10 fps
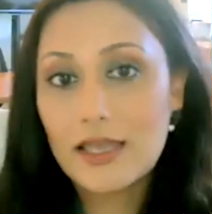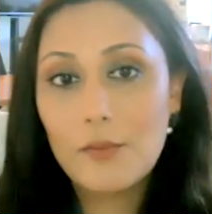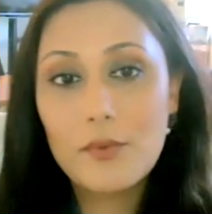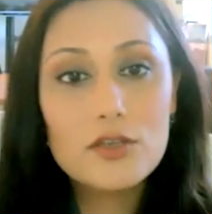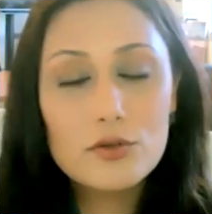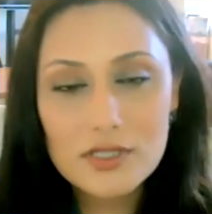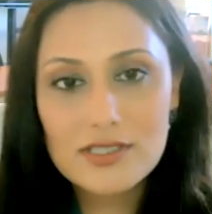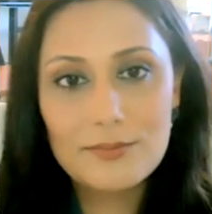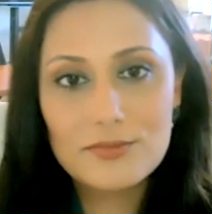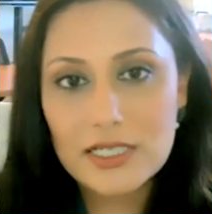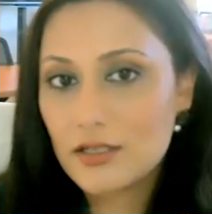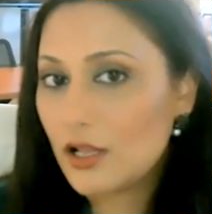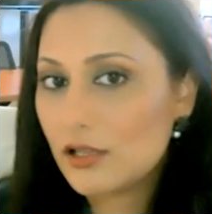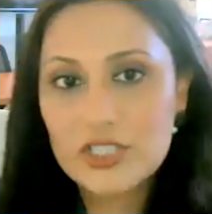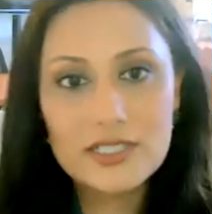Can we use the same
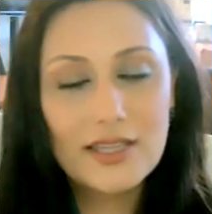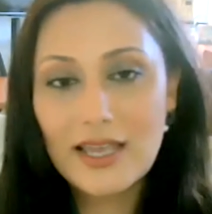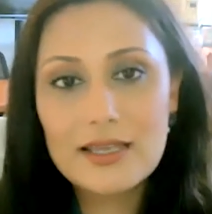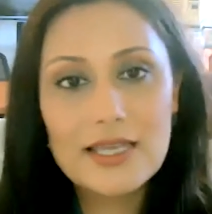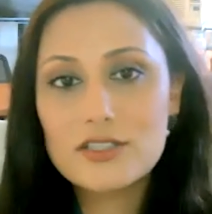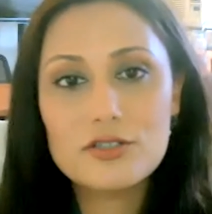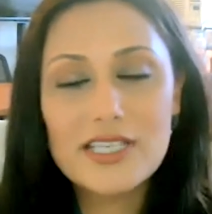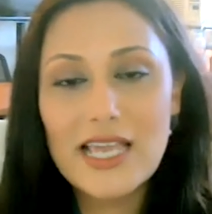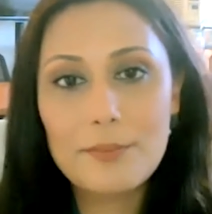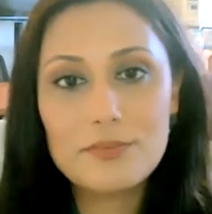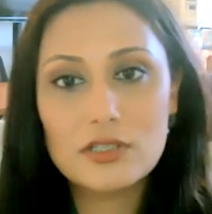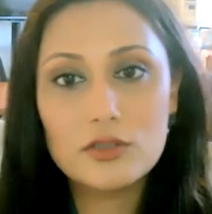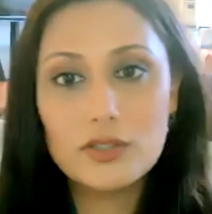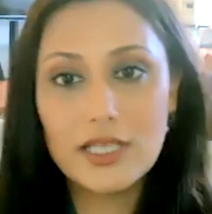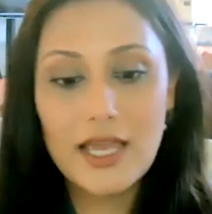technology? And the answer is
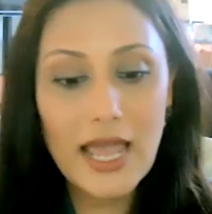absolutely.